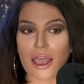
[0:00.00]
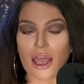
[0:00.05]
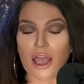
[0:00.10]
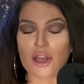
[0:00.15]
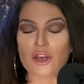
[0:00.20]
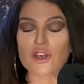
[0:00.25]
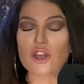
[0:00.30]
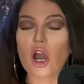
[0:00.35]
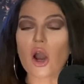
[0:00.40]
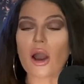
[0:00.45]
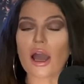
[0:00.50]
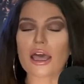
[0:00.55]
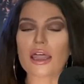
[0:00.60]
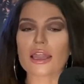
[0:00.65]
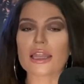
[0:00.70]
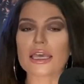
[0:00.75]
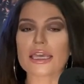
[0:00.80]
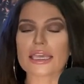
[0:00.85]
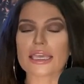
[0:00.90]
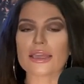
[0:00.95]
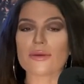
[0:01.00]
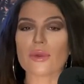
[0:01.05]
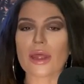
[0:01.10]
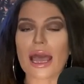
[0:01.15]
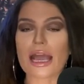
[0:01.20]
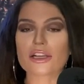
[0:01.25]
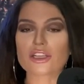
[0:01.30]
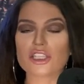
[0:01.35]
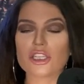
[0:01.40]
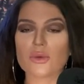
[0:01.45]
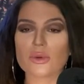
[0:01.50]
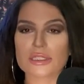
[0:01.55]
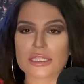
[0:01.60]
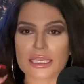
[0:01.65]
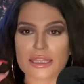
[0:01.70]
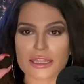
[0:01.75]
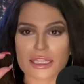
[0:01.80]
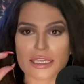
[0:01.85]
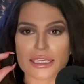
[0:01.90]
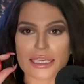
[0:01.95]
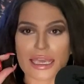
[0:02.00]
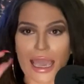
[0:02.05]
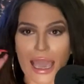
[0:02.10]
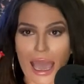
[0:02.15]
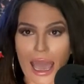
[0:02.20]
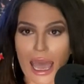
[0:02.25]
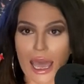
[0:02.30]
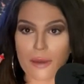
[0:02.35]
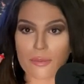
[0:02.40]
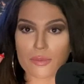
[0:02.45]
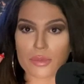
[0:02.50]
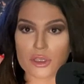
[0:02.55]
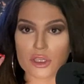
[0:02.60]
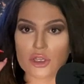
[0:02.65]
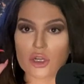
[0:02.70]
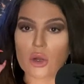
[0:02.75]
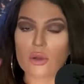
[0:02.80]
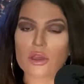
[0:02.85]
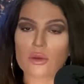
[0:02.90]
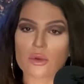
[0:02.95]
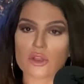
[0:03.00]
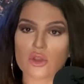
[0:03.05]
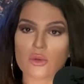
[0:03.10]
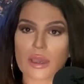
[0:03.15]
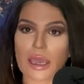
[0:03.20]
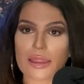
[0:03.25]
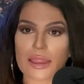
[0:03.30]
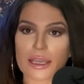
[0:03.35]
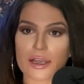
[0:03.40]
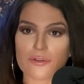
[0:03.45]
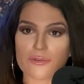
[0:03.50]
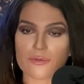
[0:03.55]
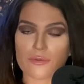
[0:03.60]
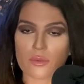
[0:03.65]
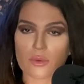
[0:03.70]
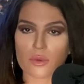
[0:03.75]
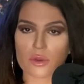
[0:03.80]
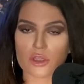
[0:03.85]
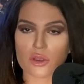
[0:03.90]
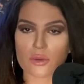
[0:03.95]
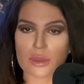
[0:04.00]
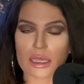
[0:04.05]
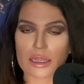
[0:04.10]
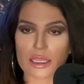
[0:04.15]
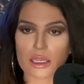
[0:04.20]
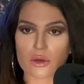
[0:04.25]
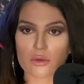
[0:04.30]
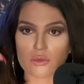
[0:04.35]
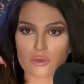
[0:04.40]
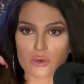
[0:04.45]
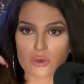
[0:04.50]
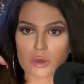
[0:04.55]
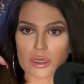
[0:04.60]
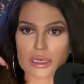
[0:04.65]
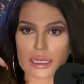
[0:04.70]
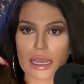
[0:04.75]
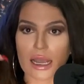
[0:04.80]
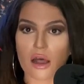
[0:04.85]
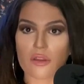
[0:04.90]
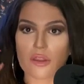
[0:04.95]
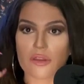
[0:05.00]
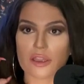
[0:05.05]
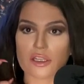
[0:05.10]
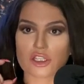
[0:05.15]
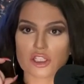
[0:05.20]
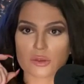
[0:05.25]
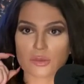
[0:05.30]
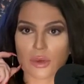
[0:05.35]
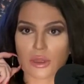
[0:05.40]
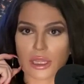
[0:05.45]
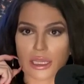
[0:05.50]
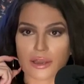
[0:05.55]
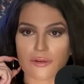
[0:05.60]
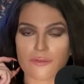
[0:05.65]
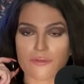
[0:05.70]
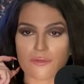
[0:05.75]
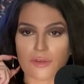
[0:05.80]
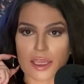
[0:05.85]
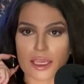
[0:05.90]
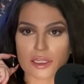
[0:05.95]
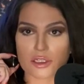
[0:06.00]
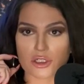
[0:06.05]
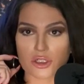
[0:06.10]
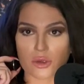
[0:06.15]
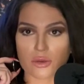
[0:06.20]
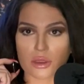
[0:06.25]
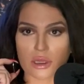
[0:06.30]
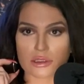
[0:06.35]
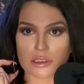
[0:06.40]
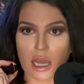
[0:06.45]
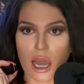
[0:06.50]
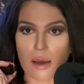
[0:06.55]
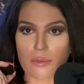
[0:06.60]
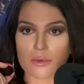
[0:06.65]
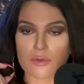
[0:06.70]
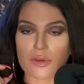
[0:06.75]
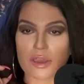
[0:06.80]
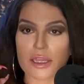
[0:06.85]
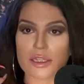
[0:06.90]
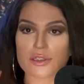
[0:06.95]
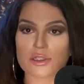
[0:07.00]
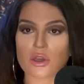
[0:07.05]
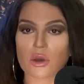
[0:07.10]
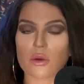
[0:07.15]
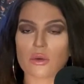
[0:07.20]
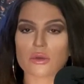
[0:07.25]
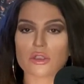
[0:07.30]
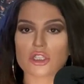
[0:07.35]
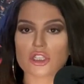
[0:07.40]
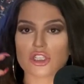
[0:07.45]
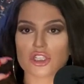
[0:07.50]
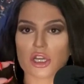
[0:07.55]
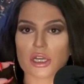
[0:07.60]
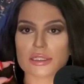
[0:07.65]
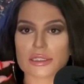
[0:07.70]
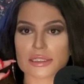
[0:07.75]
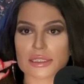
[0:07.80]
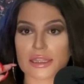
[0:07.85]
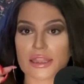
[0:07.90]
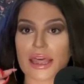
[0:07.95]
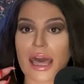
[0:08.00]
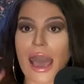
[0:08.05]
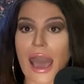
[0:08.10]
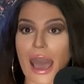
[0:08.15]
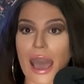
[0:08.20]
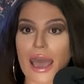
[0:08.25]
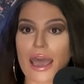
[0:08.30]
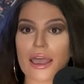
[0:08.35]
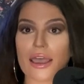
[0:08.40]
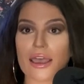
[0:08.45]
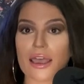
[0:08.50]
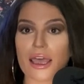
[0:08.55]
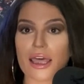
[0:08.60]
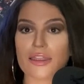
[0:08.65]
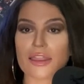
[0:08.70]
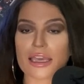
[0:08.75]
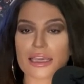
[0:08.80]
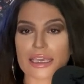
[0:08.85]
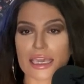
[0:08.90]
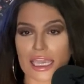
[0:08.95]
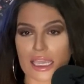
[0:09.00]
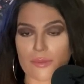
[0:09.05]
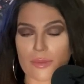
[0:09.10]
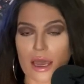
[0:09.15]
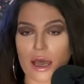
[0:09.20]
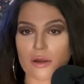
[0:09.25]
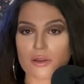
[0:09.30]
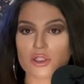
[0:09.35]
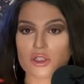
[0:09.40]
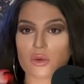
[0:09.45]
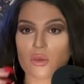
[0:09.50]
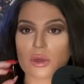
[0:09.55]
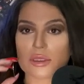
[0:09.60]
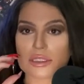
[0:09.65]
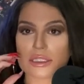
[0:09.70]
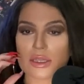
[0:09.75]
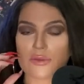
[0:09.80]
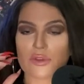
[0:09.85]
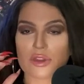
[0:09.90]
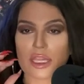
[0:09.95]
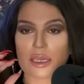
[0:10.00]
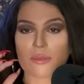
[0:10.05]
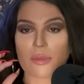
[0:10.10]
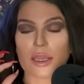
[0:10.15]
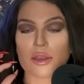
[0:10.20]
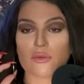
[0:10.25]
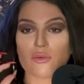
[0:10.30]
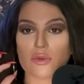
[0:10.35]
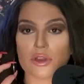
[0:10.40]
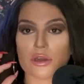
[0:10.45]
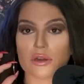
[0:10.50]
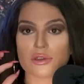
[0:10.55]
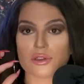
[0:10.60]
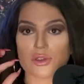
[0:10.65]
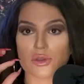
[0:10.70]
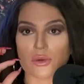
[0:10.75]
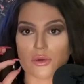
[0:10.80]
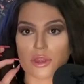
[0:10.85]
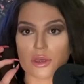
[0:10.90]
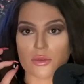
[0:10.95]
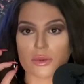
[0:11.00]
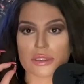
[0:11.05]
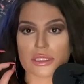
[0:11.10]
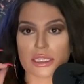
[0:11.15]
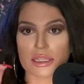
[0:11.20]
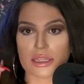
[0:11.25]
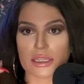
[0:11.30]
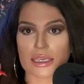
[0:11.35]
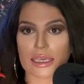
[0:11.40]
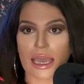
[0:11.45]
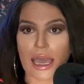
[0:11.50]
No, like it actually was like the cap, you know, like when you get like a root canal, and then they just put like a fake tooth on top of it. So it was just that came out. So it wasn't even like my real tooth. It was like the cap.